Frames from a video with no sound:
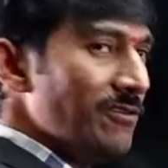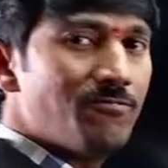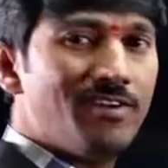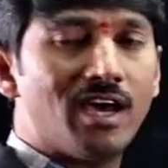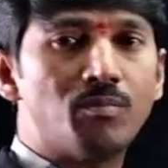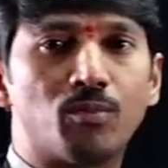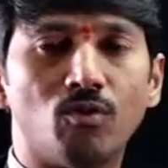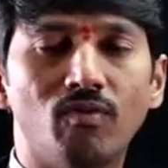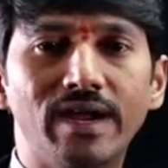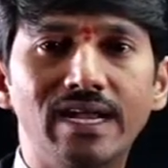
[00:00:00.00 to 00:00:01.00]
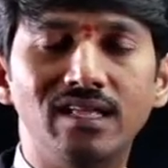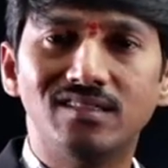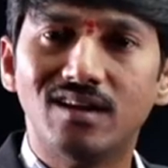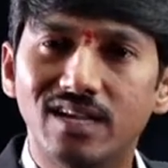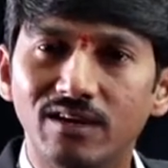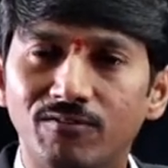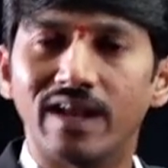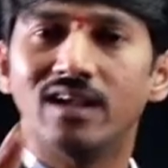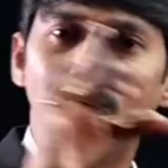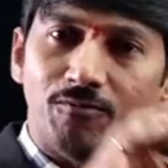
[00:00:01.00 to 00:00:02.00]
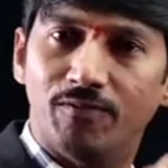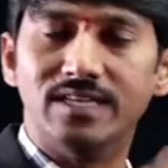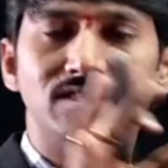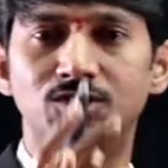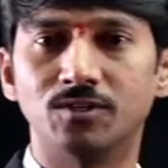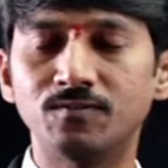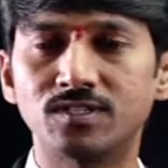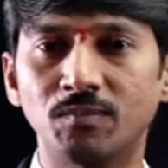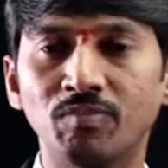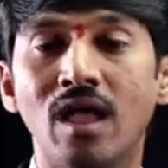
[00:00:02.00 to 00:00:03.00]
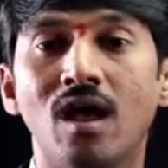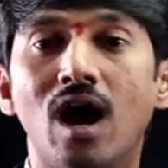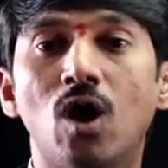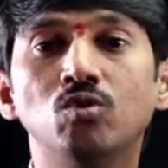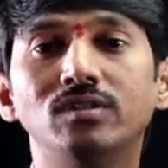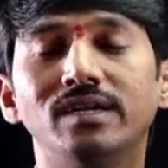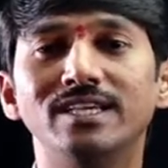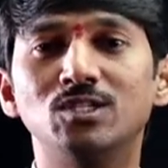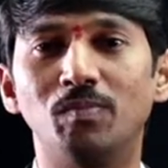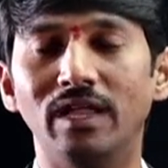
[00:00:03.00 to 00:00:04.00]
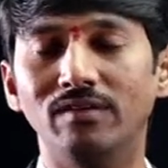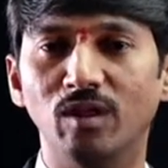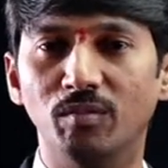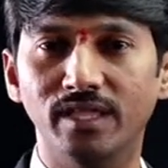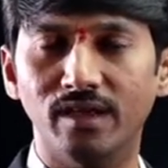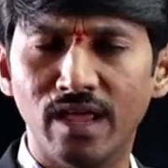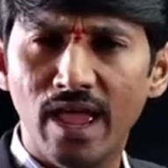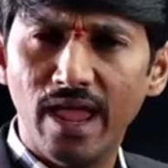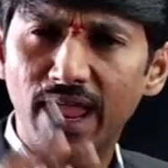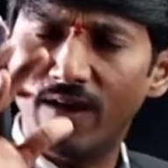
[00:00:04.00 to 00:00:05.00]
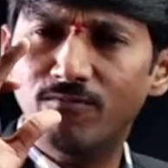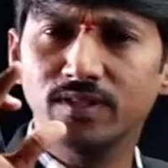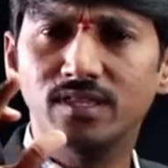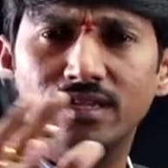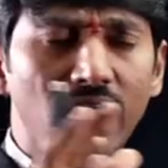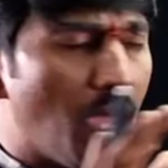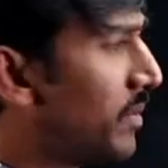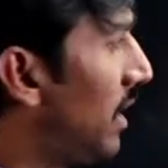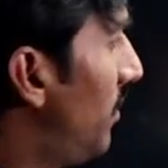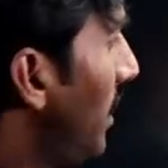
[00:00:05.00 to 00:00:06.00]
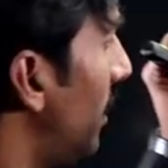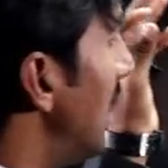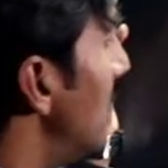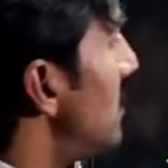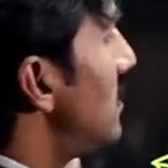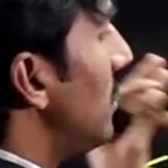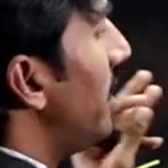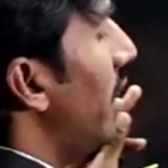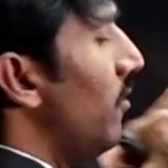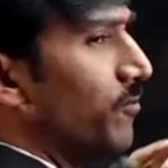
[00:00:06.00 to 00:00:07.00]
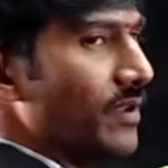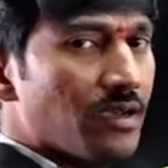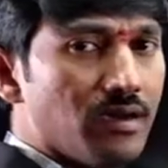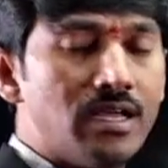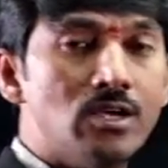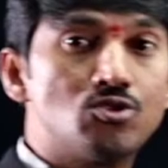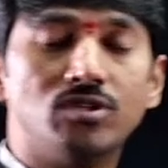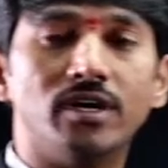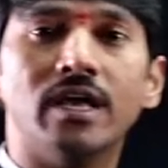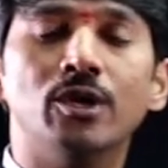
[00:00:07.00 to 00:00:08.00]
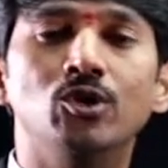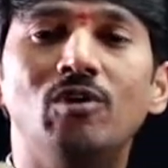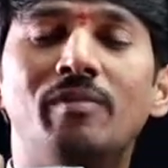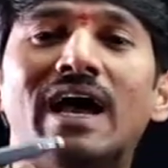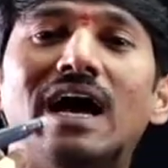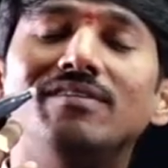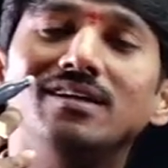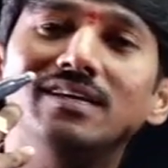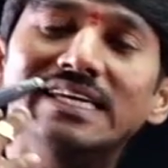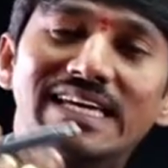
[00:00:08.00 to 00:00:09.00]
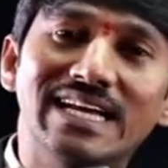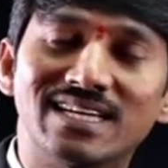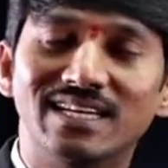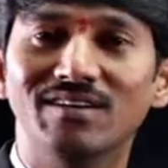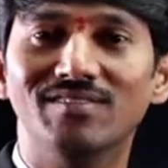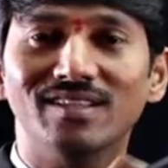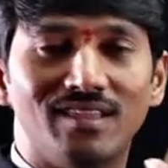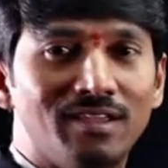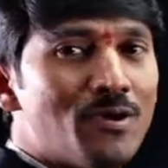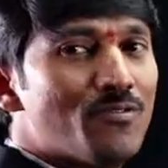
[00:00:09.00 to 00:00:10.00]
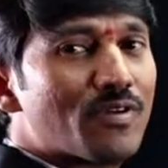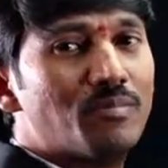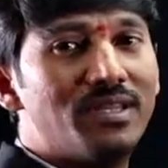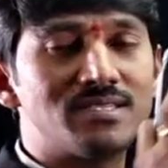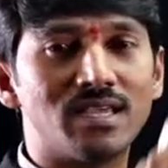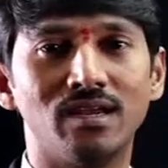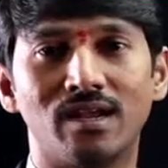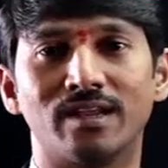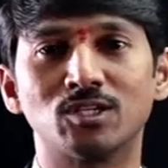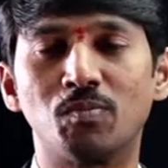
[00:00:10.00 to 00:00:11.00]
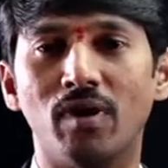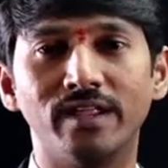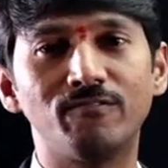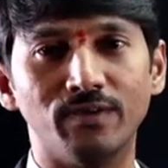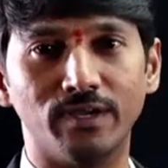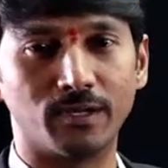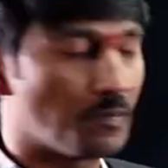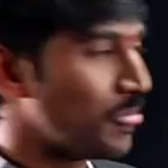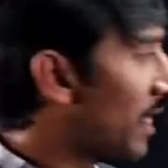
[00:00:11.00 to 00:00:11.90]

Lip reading: the different phase shifts, how the display will be there, everything I'm giving in single figure so that you'll be having each and everything from this corresponding figure.